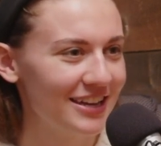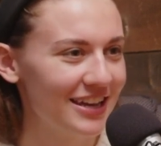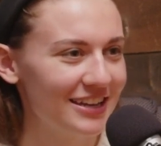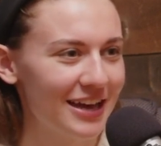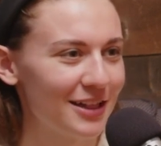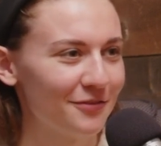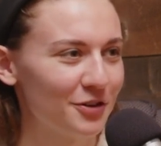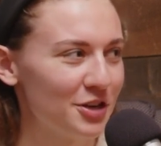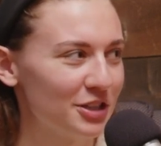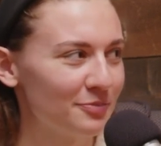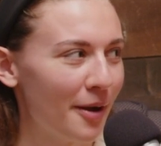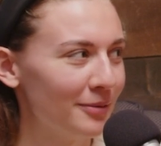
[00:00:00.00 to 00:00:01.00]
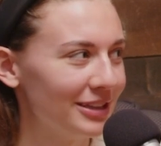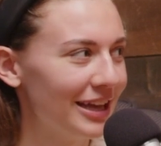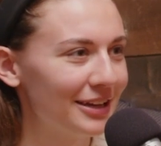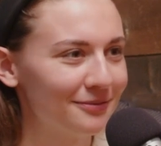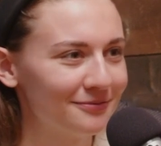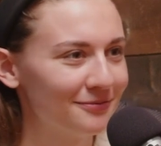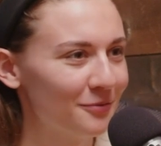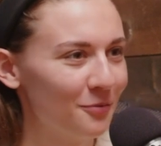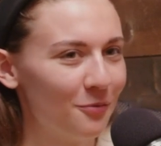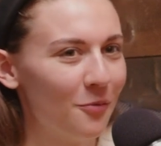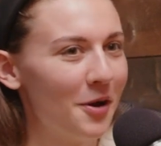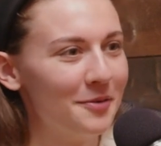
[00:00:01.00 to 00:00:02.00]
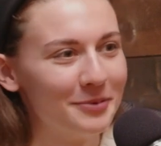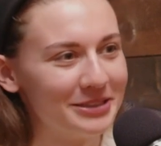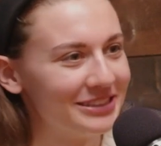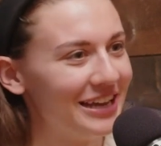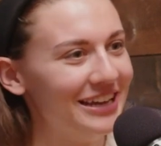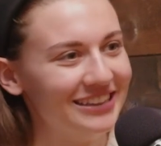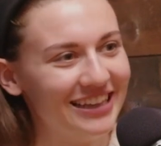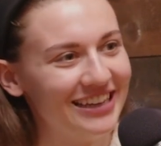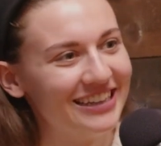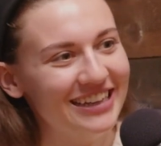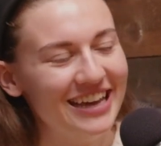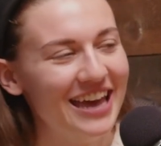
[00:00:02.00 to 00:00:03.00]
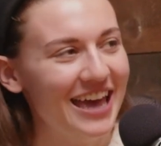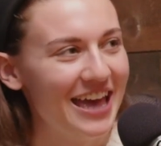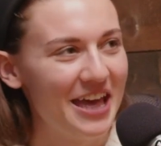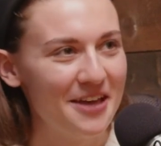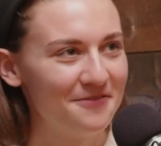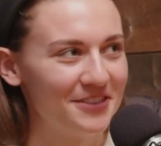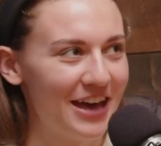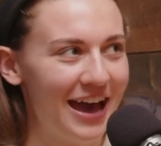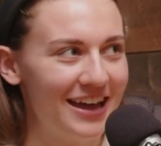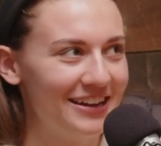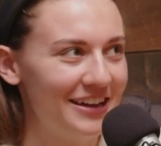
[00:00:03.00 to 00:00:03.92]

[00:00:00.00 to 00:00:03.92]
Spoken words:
In California, it's probably like 1%, like if that.